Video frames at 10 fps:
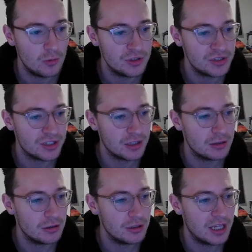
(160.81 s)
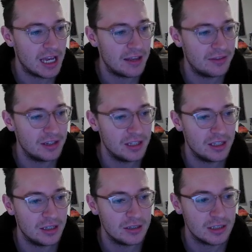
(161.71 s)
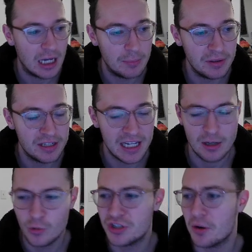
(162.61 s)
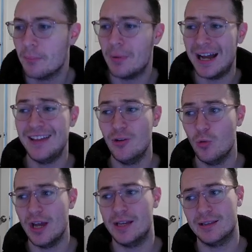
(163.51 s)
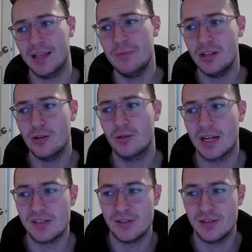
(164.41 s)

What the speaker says: which is going to look at the top of the deck, which, by the way, let me know, guys.